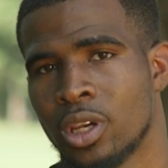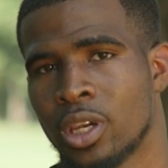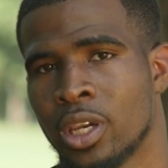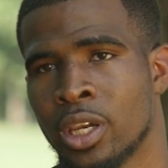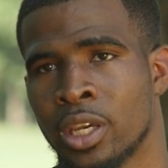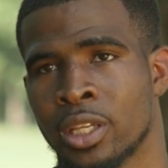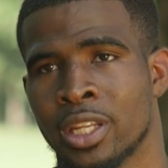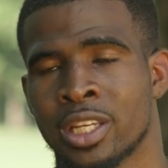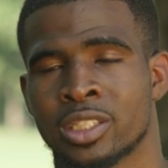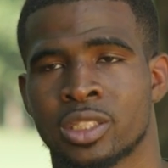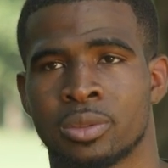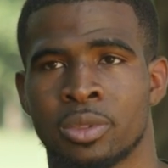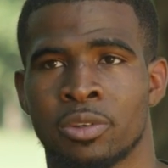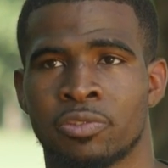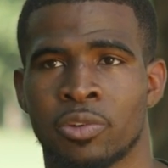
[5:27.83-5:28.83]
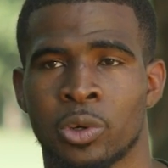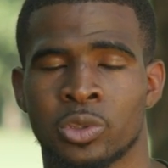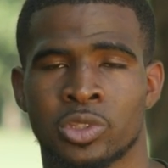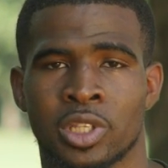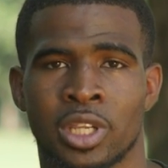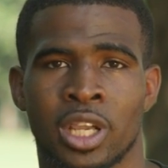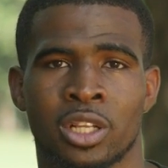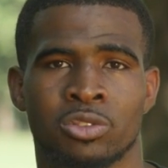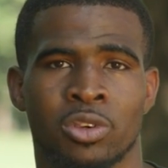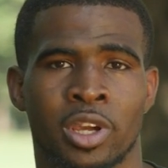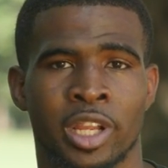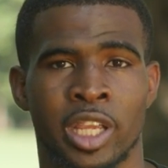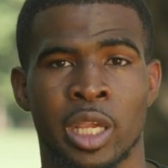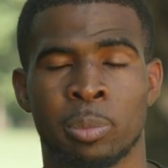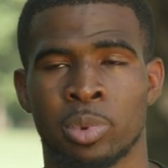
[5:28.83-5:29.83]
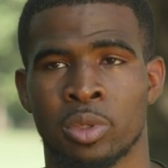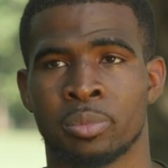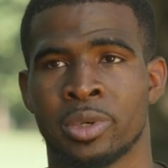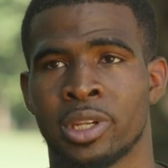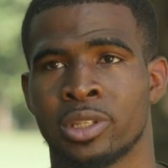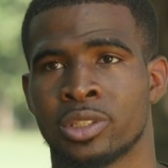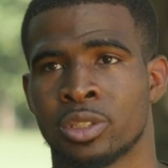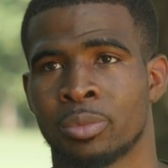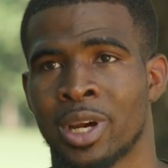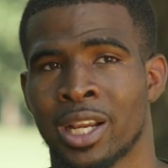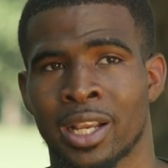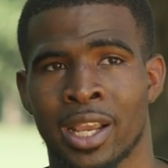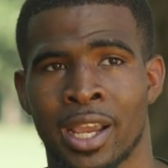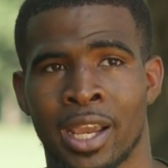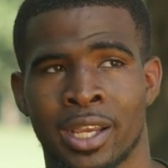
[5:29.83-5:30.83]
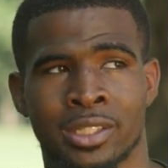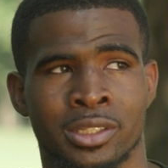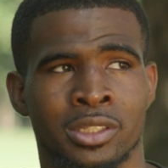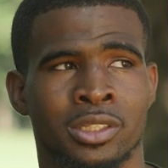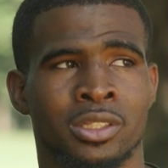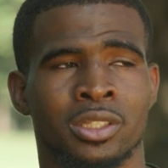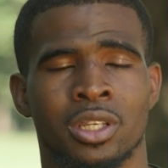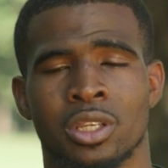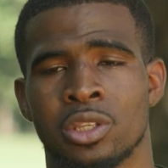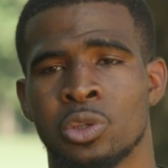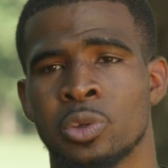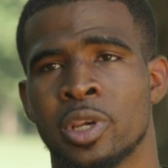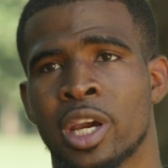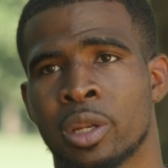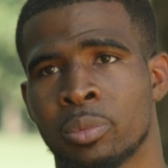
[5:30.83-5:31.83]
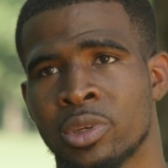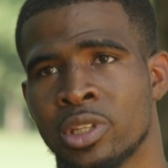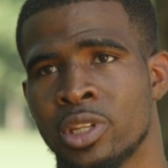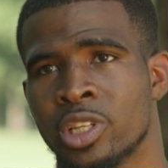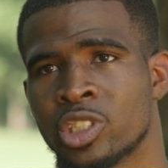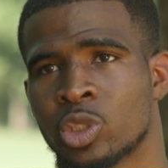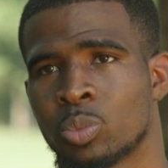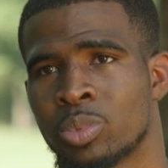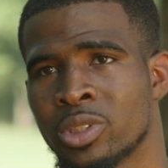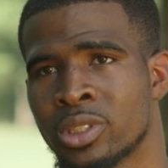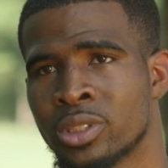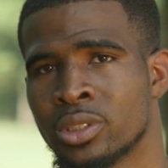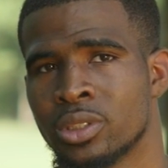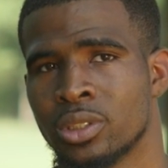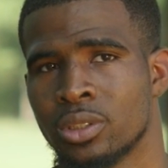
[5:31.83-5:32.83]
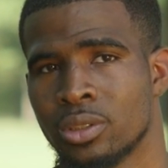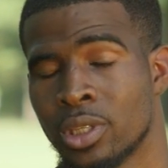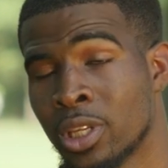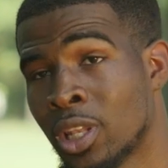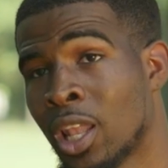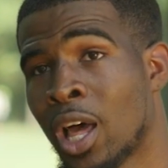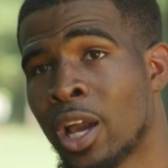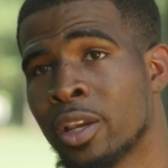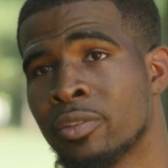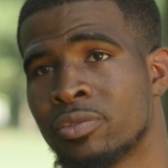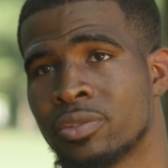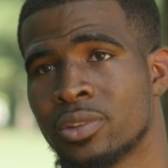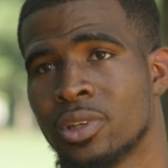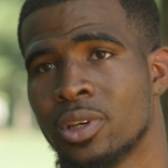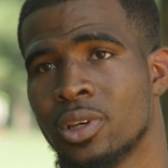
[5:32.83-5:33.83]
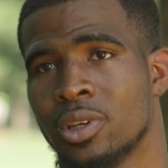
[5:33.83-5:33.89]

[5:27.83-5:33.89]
And that's the first thing I try to implement into my guys is you got to be disciplined in life.